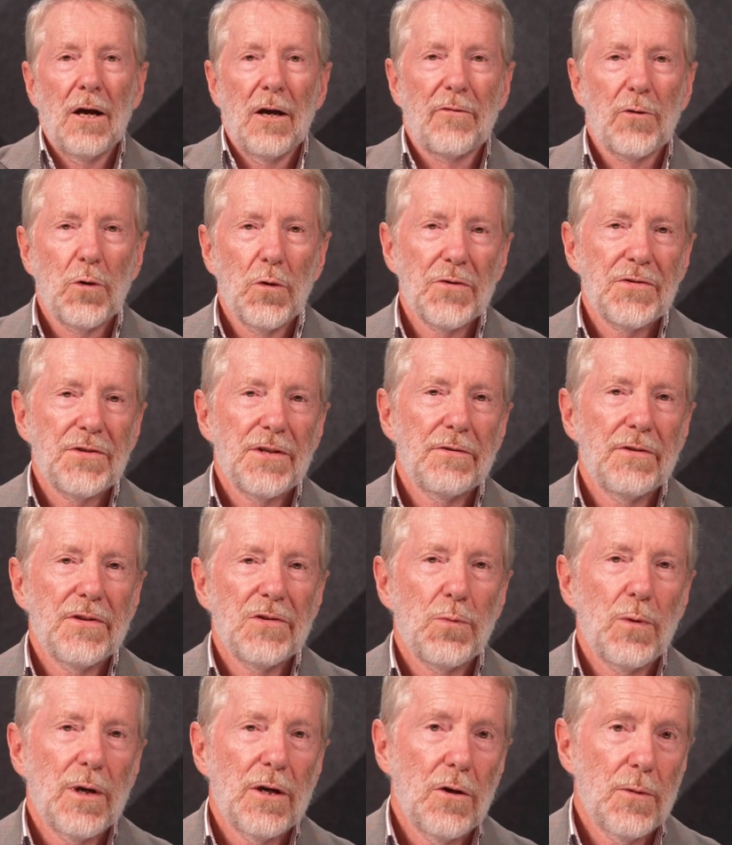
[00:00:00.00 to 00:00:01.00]
Of course, there
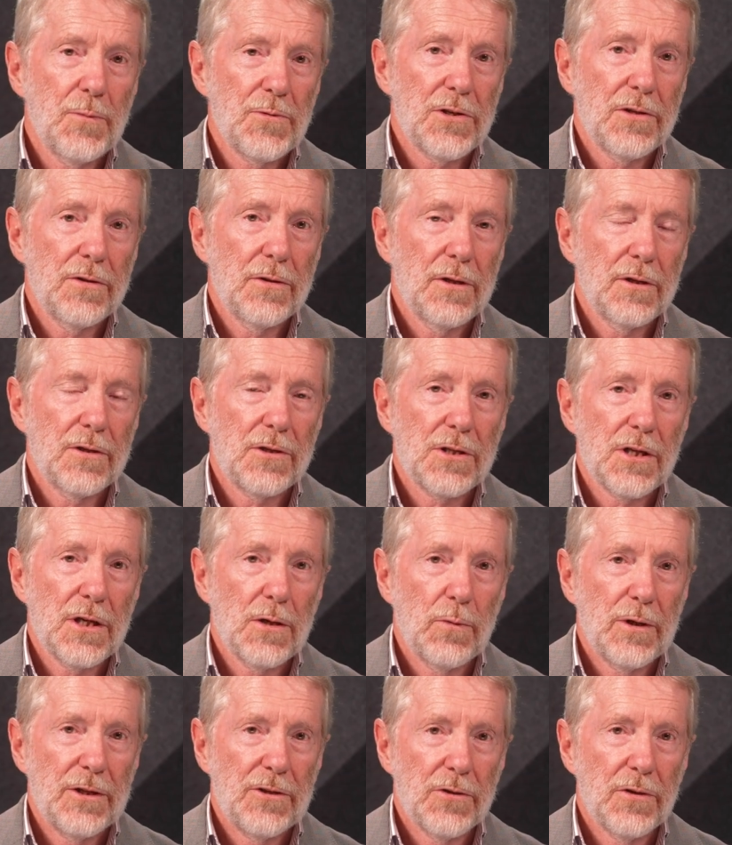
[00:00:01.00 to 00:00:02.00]
is one option that
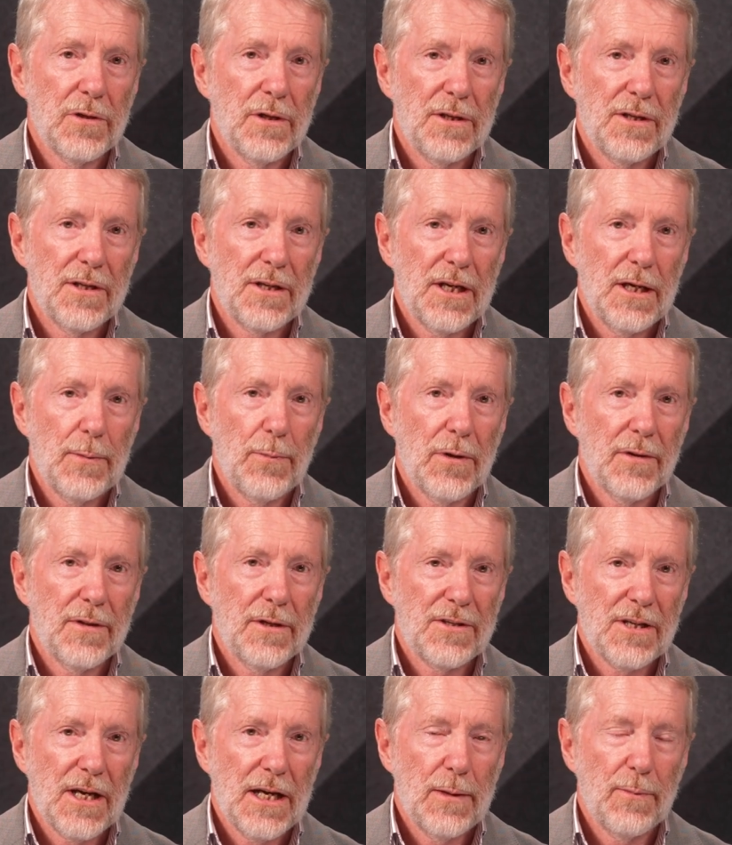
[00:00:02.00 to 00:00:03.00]
uh, we do need to keep on
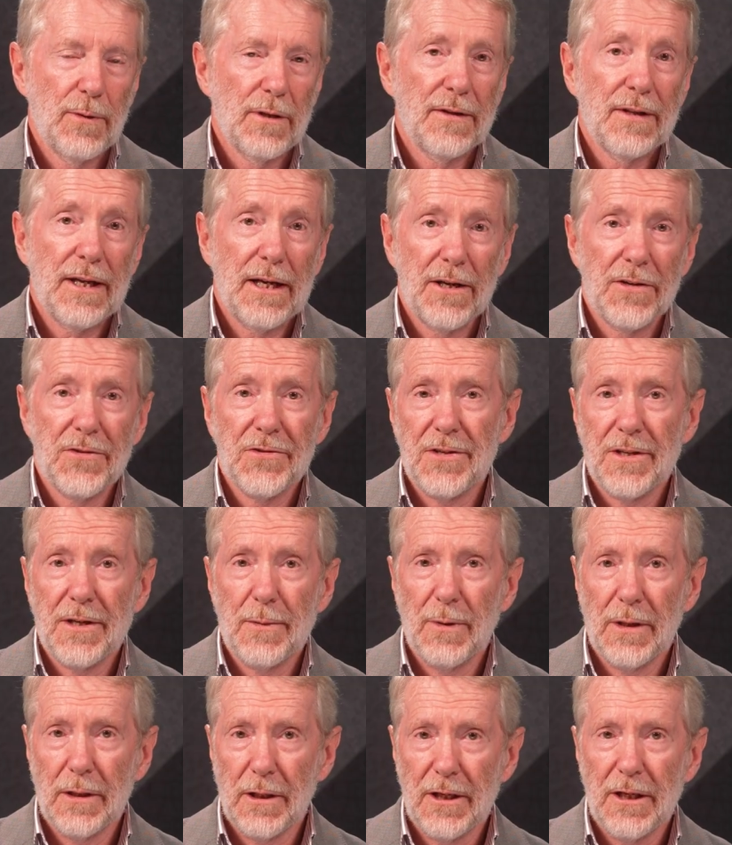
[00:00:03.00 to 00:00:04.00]
the table, and that is the
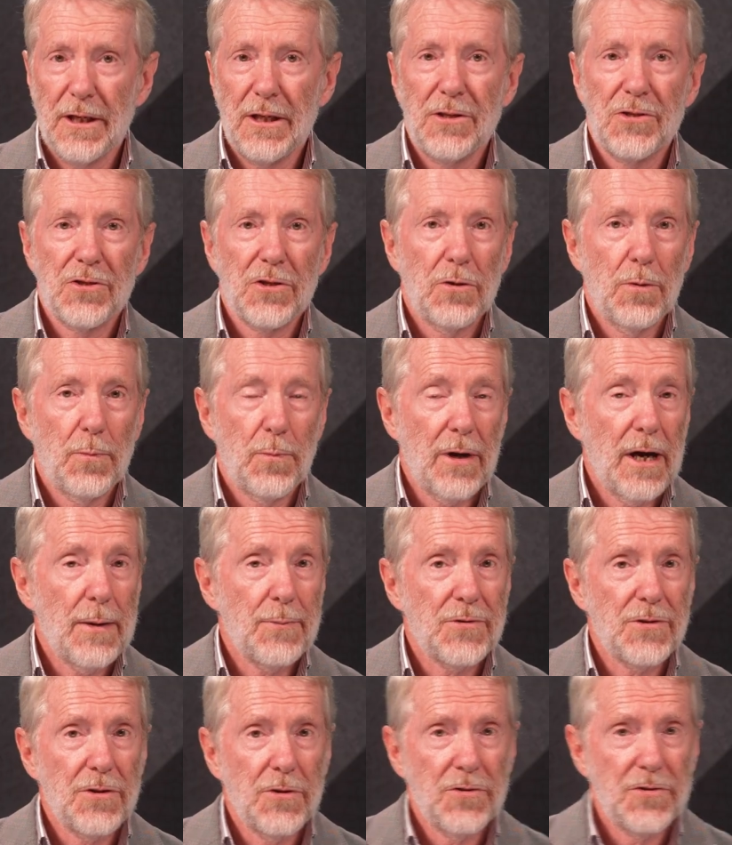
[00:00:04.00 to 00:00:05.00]
ability to
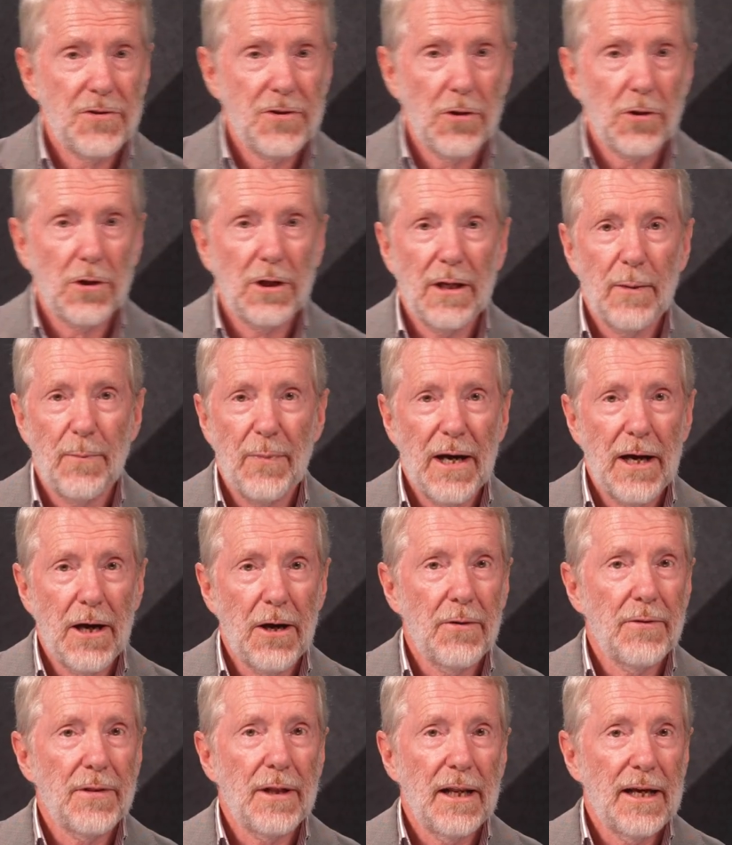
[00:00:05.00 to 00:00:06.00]
perhaps use nuclear
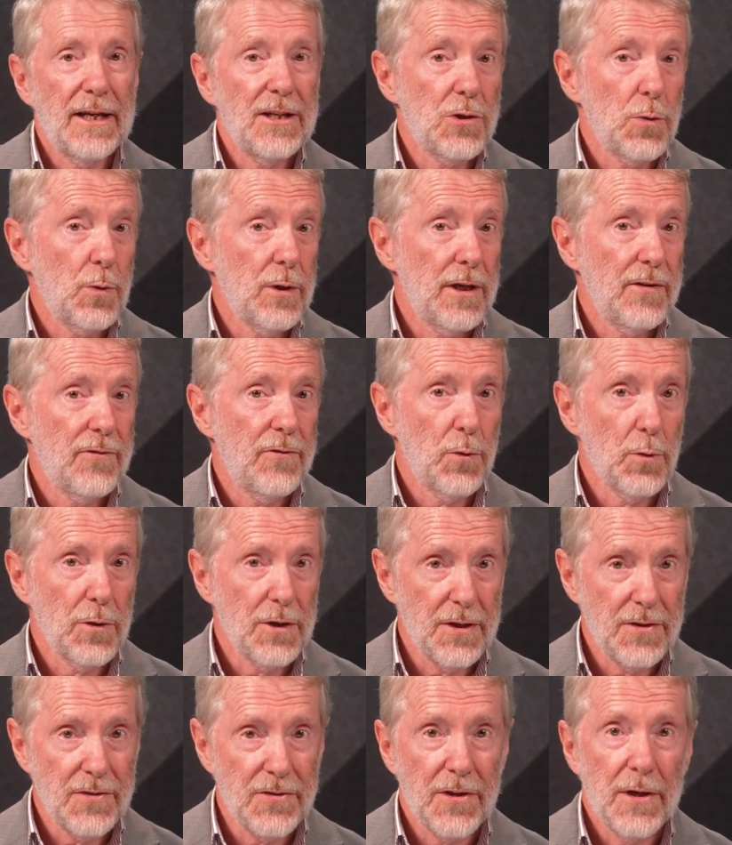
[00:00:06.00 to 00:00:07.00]
power in the late
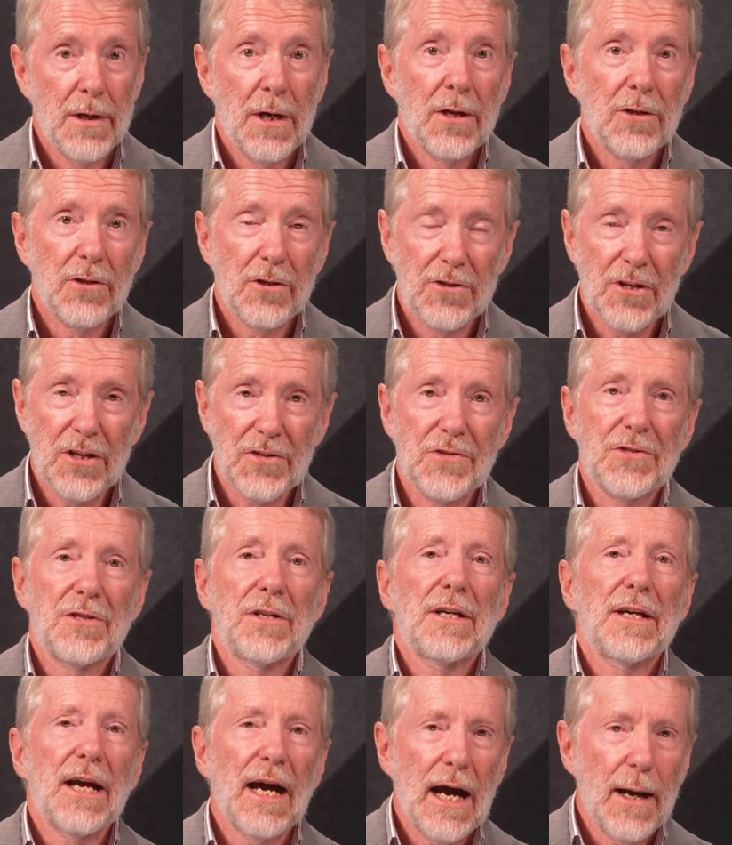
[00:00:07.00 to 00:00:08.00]
2040s to just
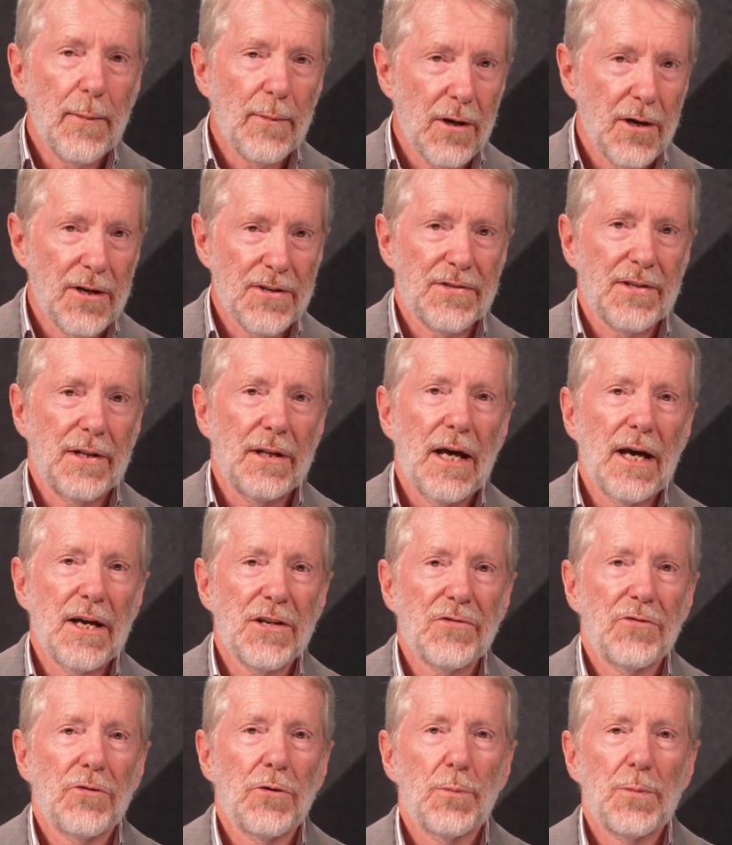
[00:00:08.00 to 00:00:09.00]
decarbonise the
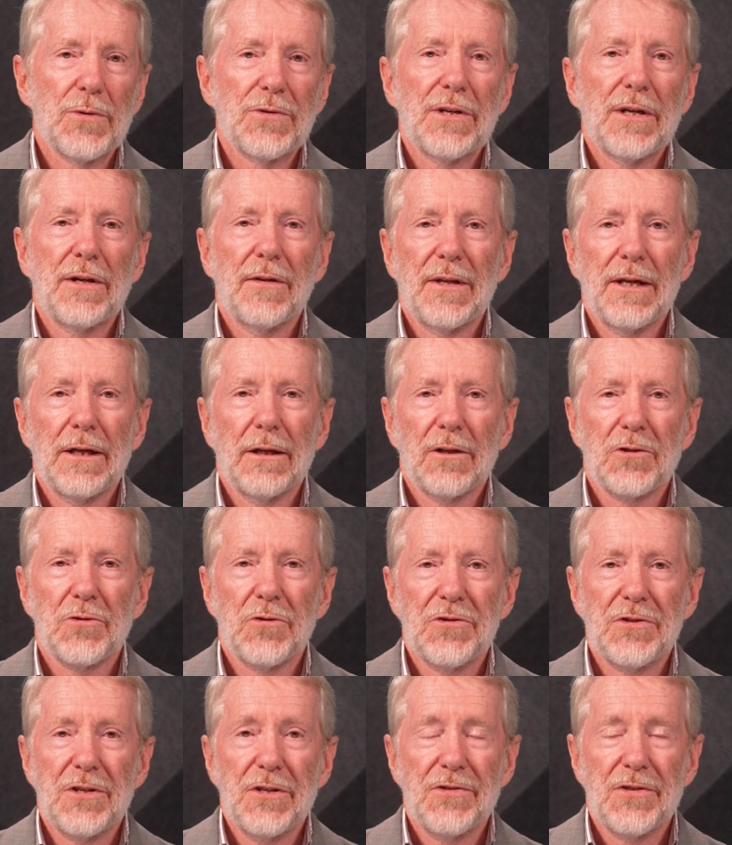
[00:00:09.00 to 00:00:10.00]
last few percent of the
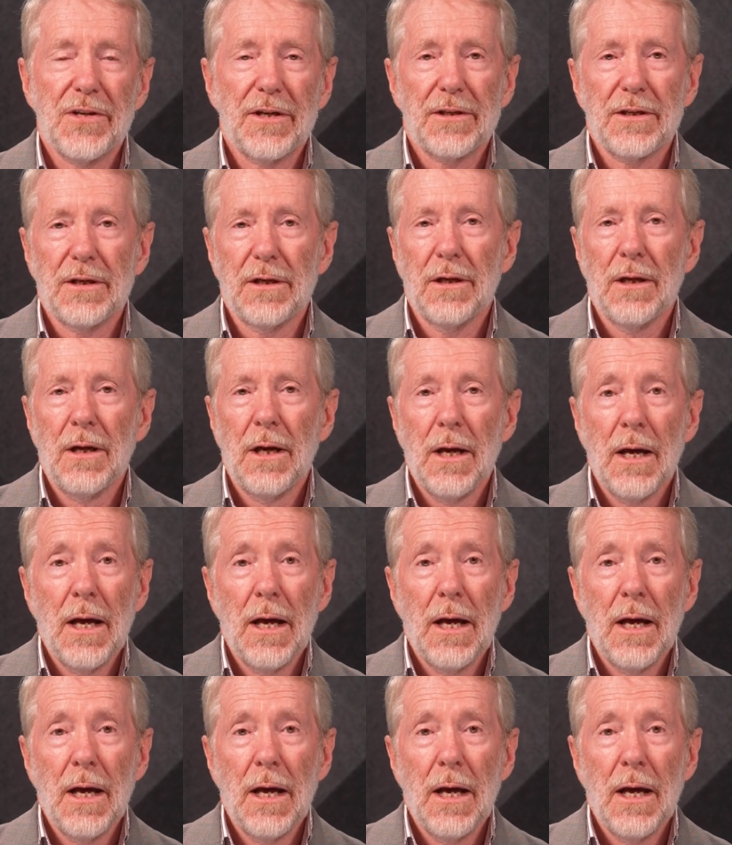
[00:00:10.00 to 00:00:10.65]
electricity sector.